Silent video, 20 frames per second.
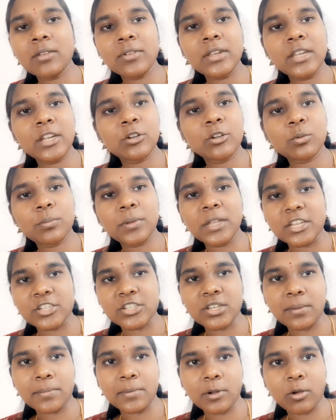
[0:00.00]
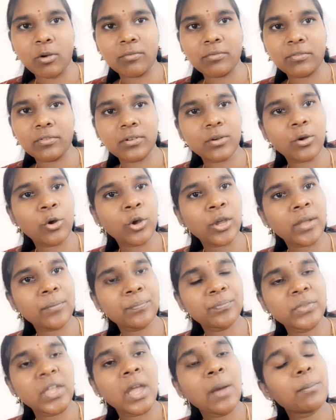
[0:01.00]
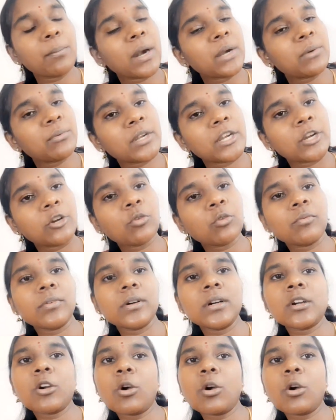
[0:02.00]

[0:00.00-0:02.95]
we need to be ashamed of. Okay, but we need to work